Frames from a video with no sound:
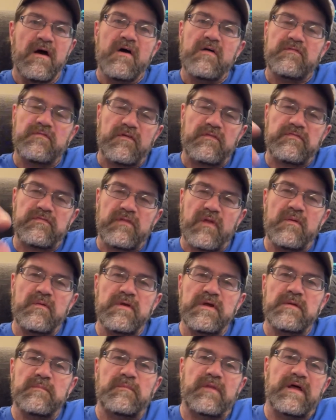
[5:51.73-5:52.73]
For
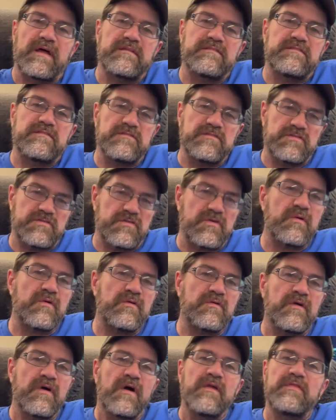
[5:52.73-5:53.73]
floating plants,
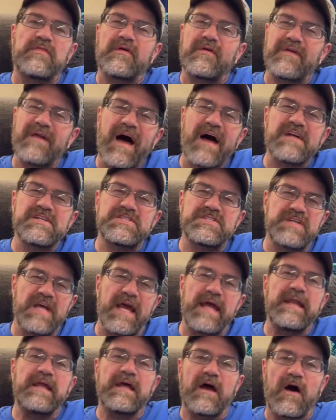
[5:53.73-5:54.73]
ensure they're not
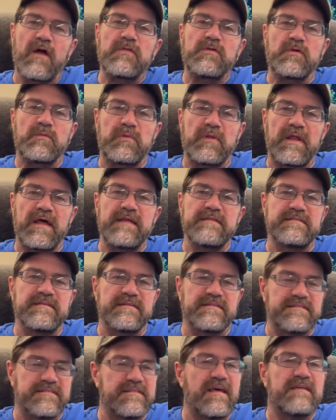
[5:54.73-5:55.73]
shading other plants
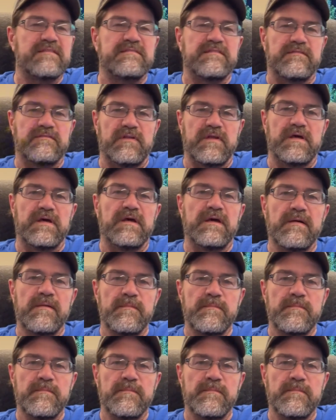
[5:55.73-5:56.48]
excessively.